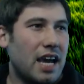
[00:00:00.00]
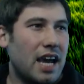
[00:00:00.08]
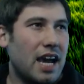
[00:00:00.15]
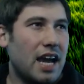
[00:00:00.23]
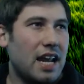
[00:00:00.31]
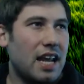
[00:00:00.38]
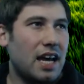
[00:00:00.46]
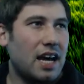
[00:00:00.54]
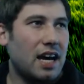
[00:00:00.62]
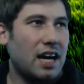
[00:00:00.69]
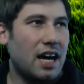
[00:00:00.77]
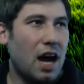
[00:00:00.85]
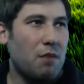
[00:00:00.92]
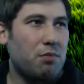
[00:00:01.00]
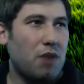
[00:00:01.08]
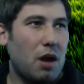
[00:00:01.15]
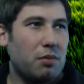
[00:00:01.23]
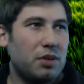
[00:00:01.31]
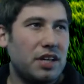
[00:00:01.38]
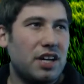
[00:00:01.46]
And I
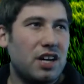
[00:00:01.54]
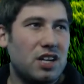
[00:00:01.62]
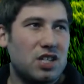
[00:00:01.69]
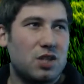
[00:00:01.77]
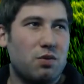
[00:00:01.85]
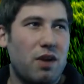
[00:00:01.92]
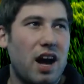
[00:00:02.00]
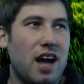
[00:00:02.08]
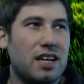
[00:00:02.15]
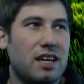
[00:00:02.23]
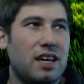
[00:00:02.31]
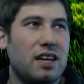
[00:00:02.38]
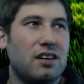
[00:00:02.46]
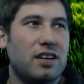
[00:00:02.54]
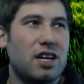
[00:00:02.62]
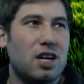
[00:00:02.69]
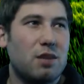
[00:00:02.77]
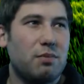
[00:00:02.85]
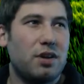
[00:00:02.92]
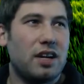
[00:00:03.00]
probably could have swagged a heal
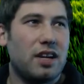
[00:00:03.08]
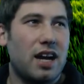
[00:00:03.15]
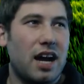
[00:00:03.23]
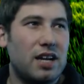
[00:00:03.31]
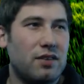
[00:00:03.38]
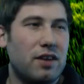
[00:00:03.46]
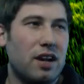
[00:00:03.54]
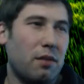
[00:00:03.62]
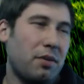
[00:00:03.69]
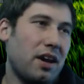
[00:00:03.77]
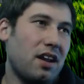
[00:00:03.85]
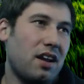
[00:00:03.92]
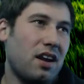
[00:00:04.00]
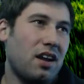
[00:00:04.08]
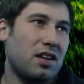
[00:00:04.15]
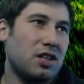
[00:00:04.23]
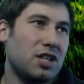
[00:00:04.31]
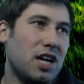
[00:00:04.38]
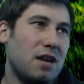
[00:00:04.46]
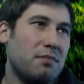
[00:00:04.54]
here, but I do end up hitting another
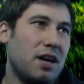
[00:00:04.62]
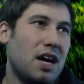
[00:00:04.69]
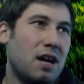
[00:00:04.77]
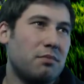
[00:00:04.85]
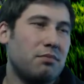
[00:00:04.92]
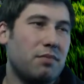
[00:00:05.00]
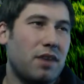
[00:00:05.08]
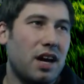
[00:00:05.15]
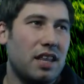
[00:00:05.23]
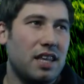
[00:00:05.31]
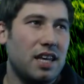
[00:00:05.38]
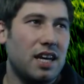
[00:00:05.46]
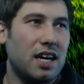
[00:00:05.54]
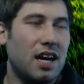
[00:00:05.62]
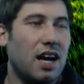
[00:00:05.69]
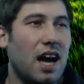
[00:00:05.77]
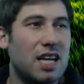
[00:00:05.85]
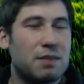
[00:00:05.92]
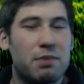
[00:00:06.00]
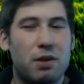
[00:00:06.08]
giant bomb by the
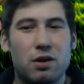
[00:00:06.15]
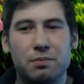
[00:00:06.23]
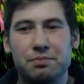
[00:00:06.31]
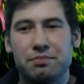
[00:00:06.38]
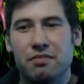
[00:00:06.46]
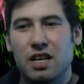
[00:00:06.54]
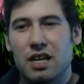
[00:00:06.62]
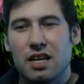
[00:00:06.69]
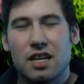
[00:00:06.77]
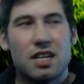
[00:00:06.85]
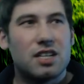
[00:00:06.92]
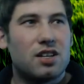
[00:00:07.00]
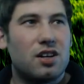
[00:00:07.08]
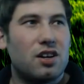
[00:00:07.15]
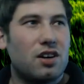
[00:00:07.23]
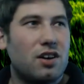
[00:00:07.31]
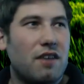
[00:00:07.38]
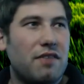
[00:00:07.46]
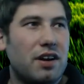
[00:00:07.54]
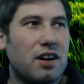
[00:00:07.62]
expo. So I
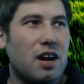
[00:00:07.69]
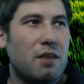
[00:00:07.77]
figured I